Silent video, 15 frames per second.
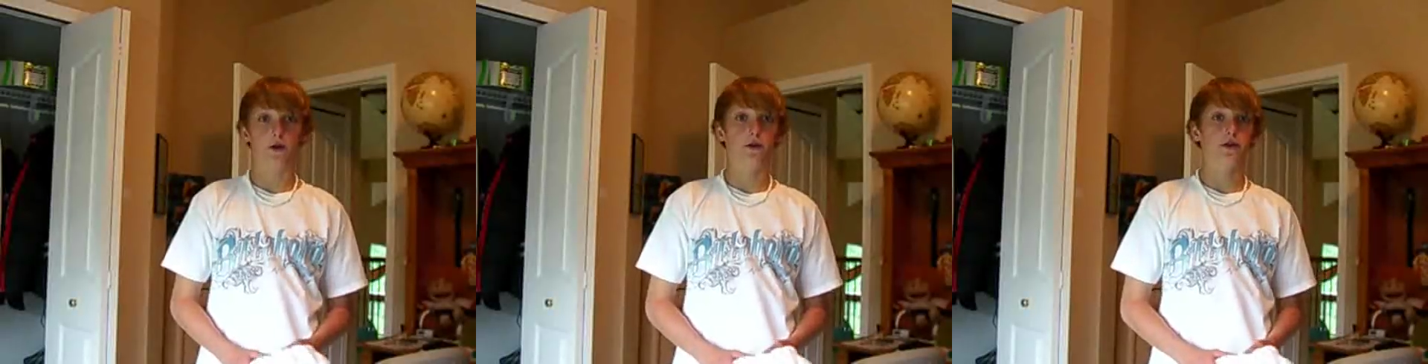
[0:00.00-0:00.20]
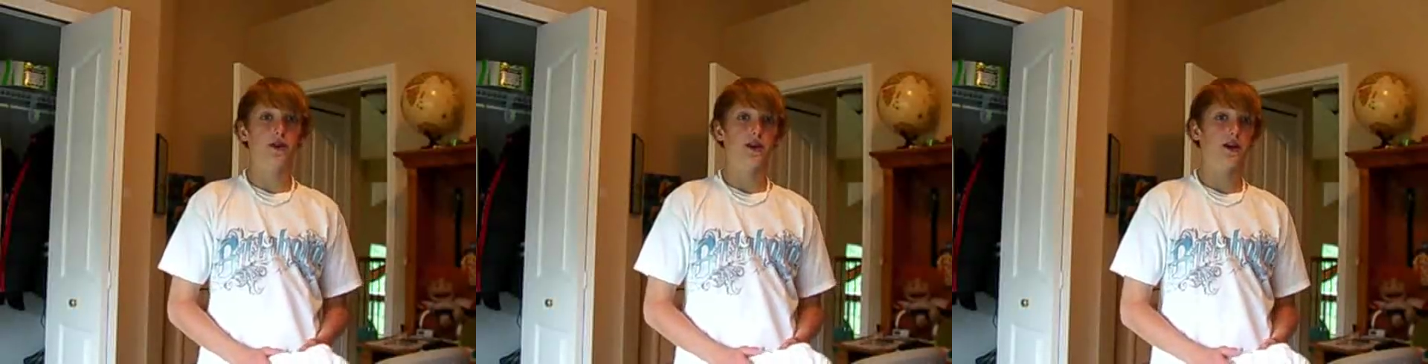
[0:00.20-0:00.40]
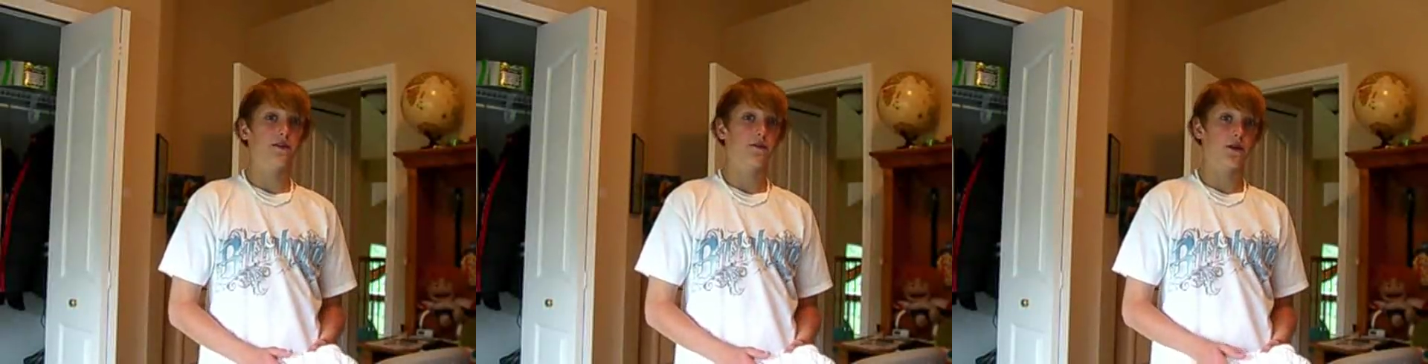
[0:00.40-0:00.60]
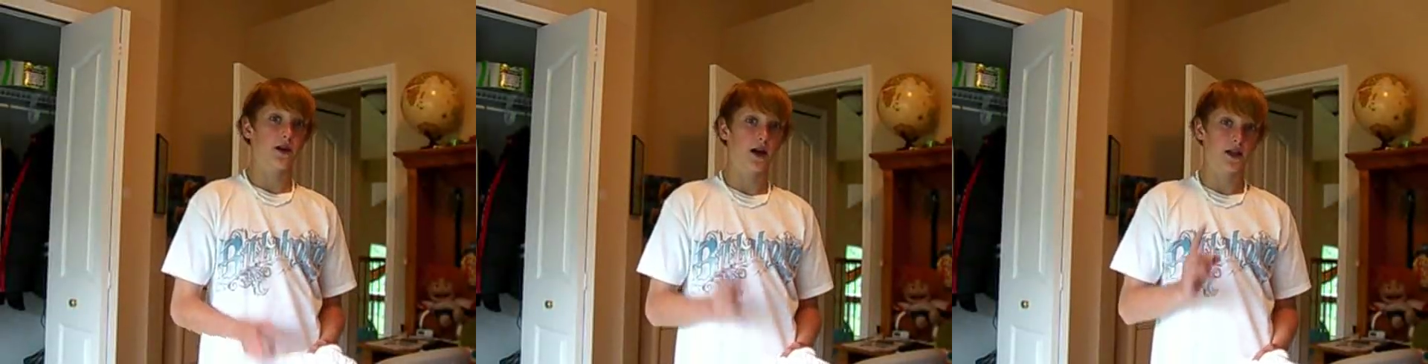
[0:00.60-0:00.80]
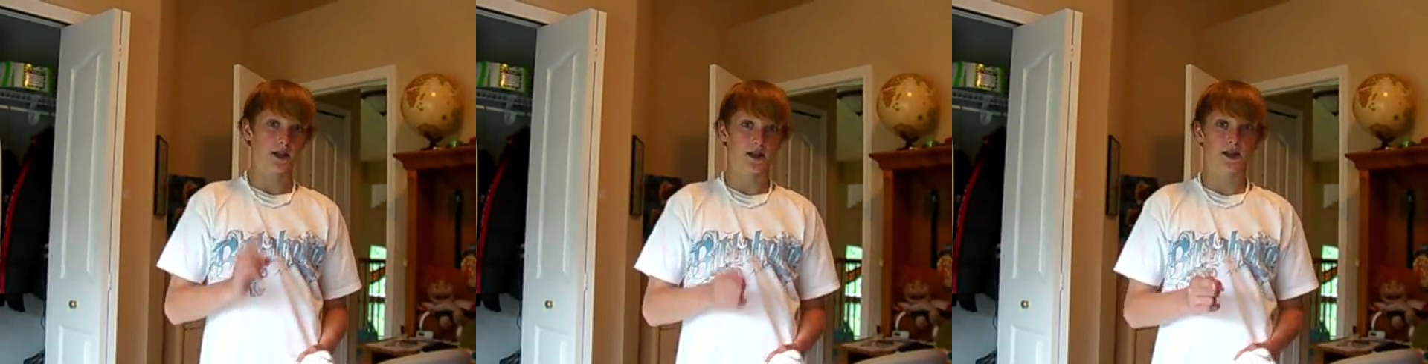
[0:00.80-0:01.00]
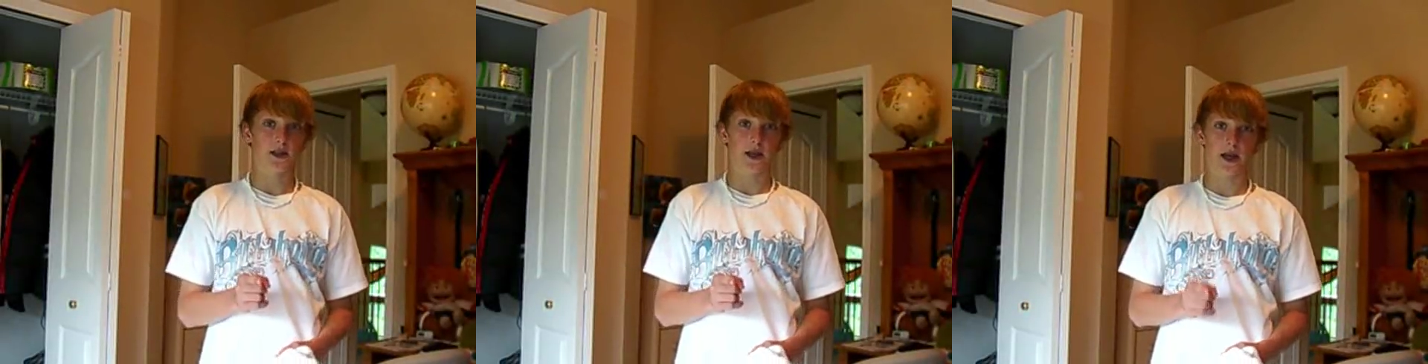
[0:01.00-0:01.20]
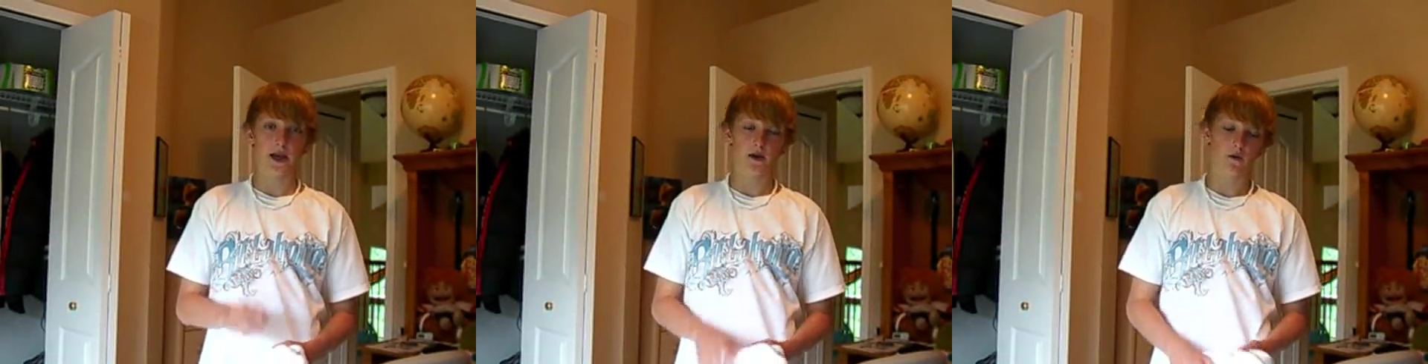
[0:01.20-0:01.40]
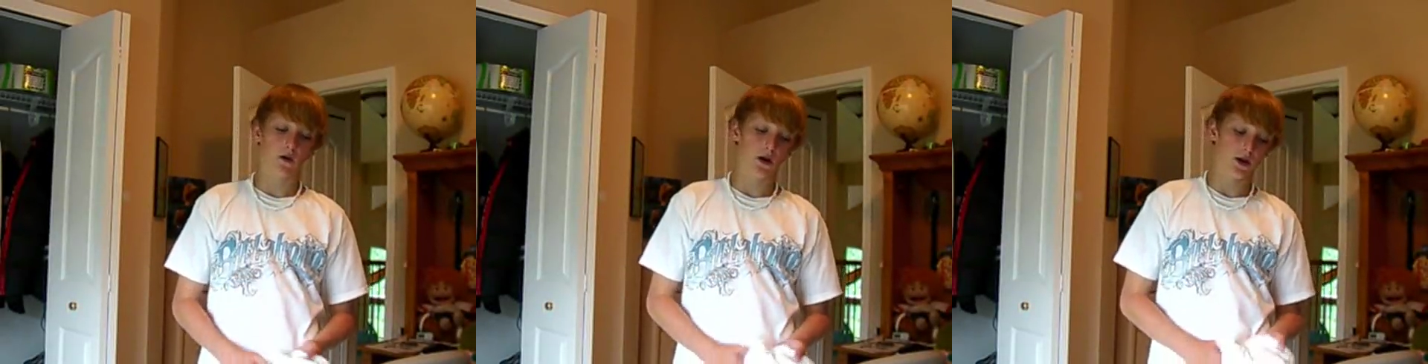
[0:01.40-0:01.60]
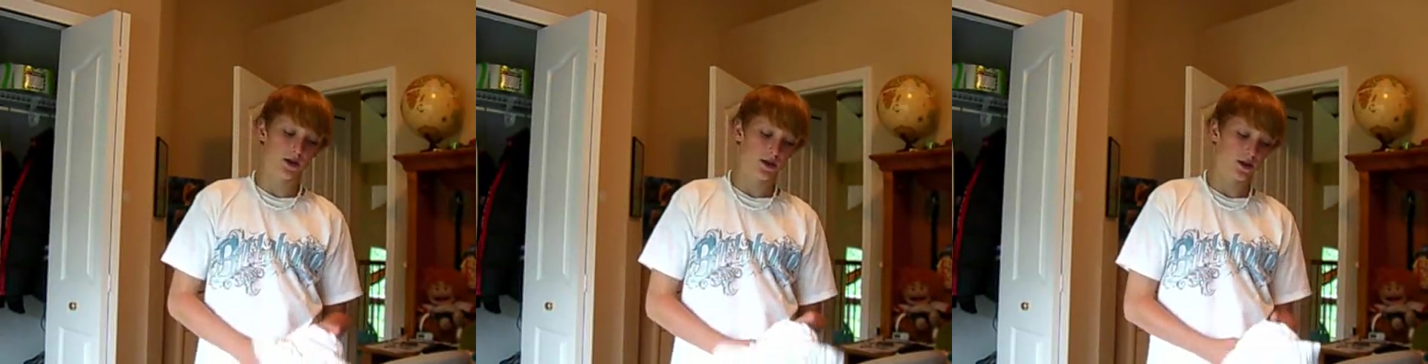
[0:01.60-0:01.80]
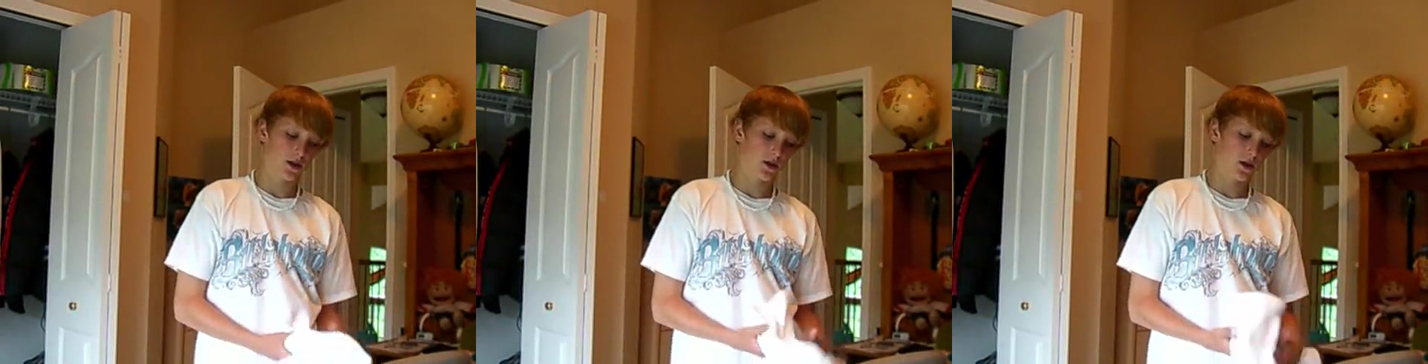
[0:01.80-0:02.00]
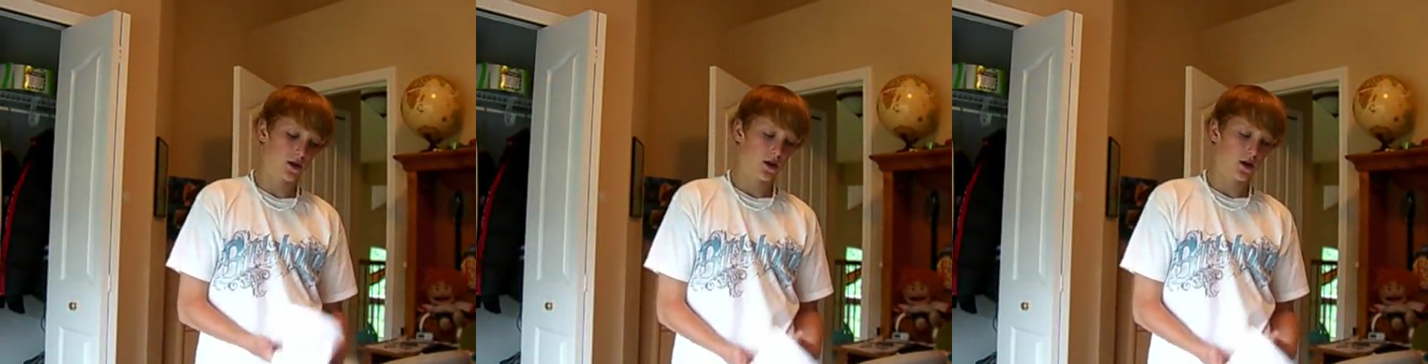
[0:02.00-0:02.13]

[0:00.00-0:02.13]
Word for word: another thing I forgot to say was